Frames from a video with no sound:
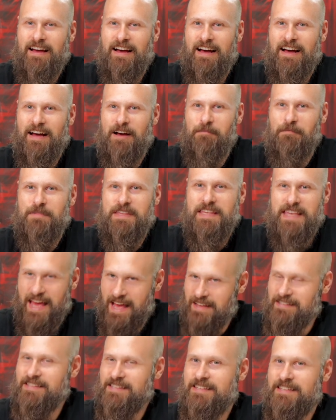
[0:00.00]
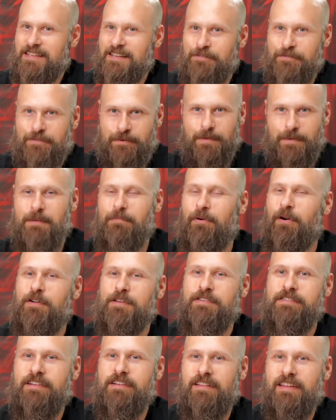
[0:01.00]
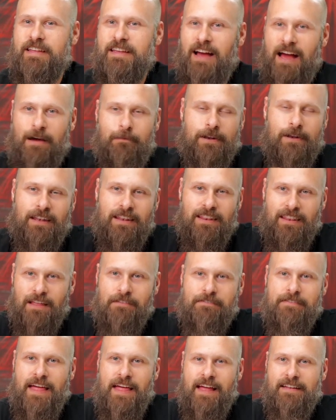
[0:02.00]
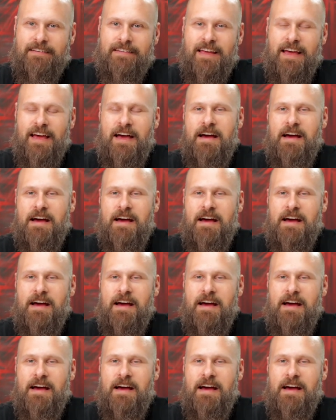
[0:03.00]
Um, yes, for me personally, I would love that.